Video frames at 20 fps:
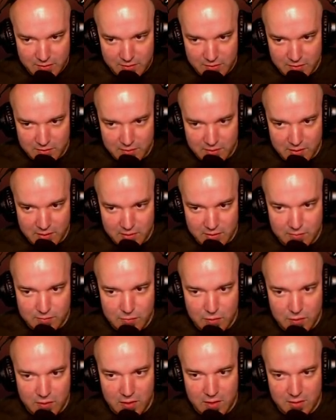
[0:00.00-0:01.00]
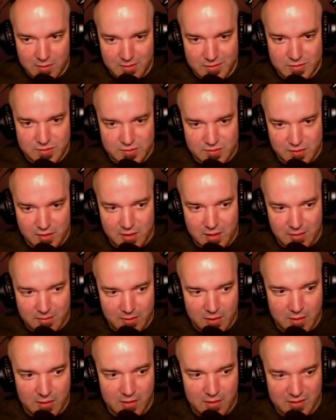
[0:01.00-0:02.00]
look at me,
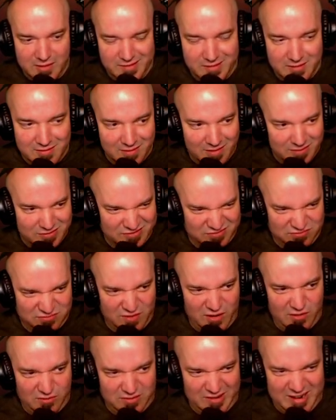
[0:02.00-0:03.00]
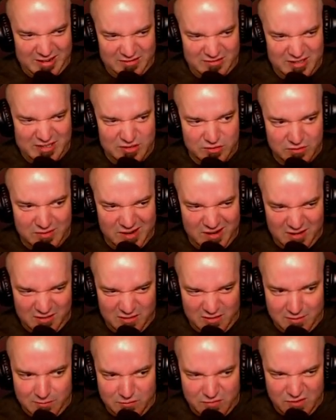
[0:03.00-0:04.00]
Sam Elliott. I talk like this and I
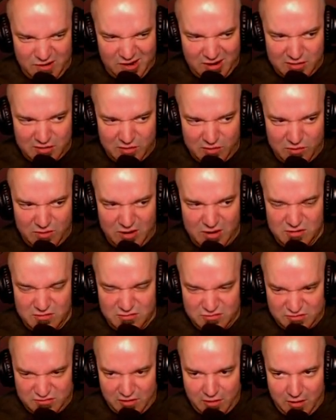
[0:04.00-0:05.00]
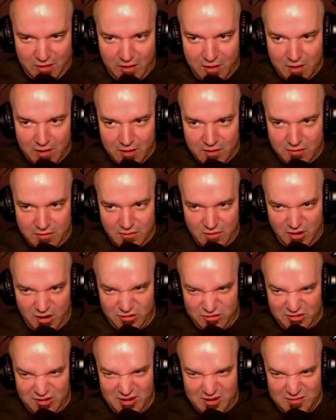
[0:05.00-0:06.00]
get mad. You don't understand
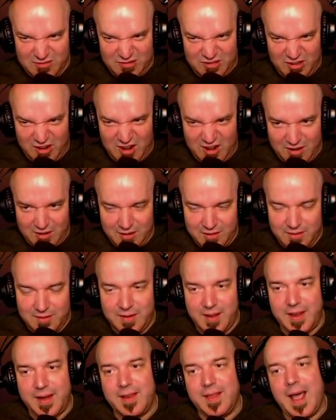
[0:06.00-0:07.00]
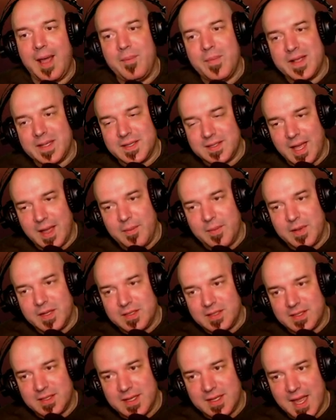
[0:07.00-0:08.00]
nothing I'm saying. Like I miss, I
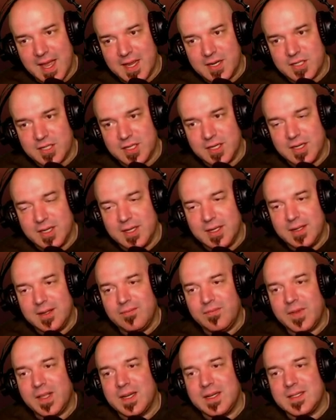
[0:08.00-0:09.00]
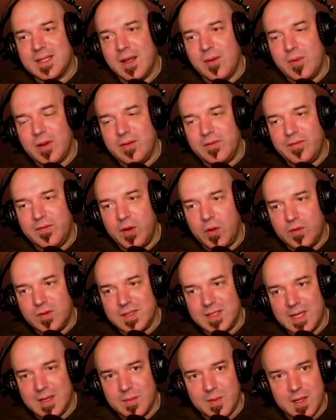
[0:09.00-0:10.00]
miss the stash because I would invoke
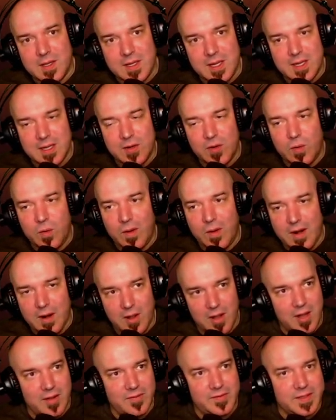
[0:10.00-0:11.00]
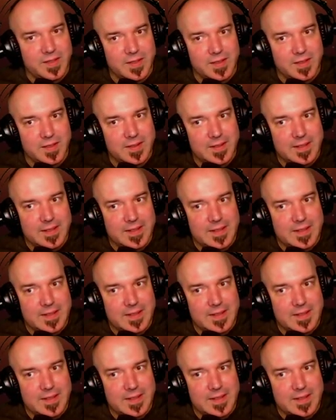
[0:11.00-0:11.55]
Sam Elliott quite often,